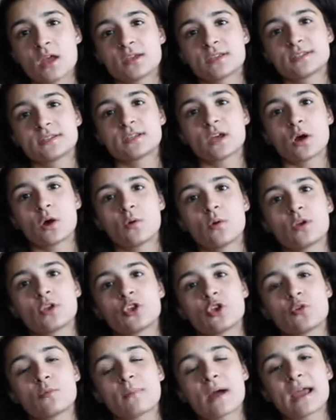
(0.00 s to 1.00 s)
So
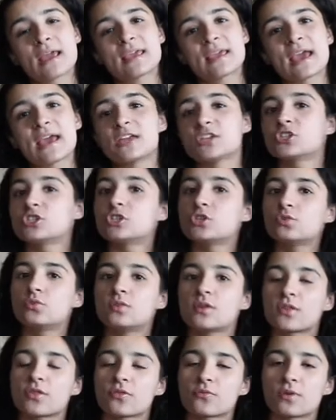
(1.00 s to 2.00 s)
you might get
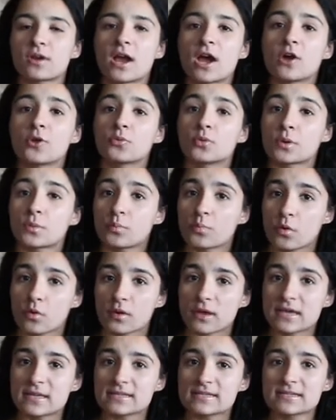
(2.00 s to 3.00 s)
200 to 300
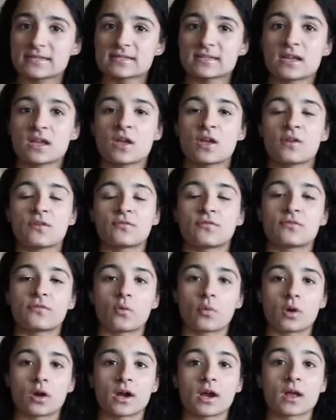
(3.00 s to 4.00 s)
points
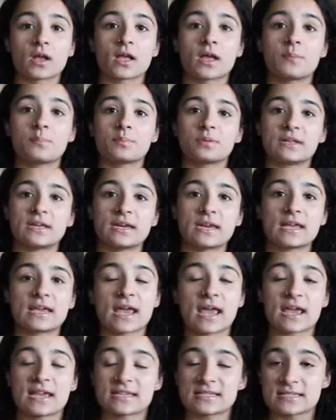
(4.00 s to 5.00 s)
for
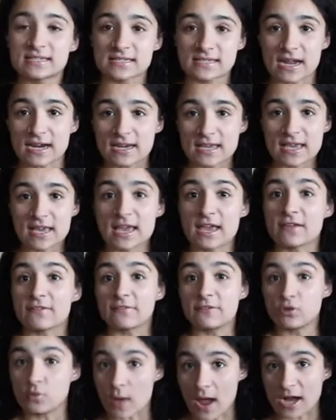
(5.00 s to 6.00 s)
completing a study
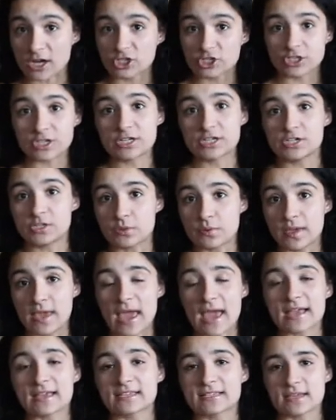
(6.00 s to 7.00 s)
if you actually do
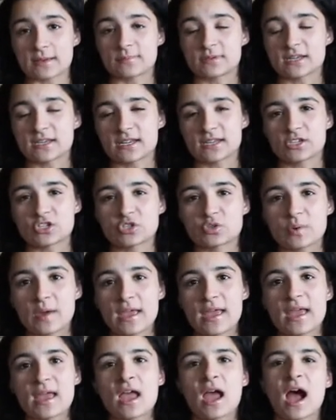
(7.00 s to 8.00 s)
get accepted into
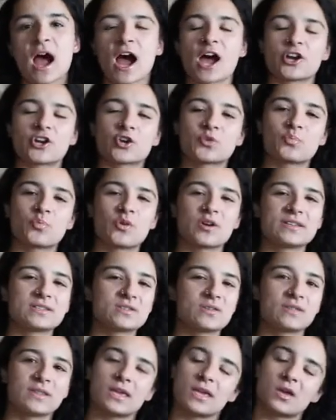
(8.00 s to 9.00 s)
it. 100
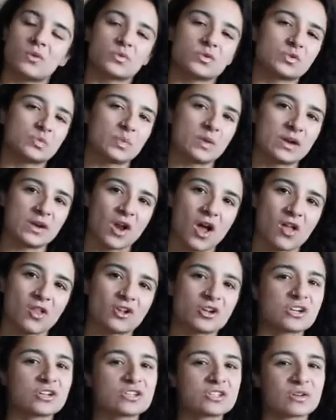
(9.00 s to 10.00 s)
points only equals
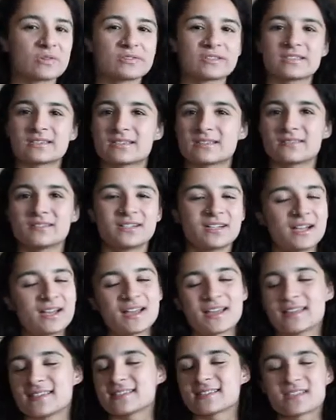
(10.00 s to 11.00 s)
$1, so
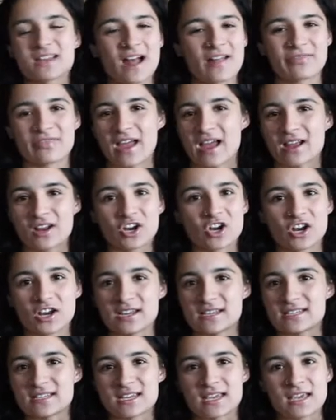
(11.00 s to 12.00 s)
it's not that
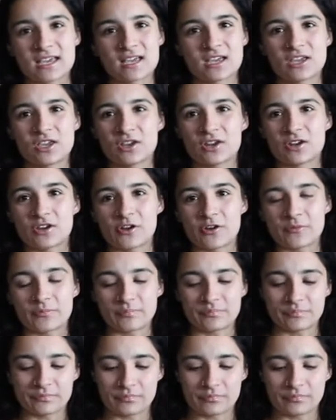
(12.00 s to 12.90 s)
crazy, you know.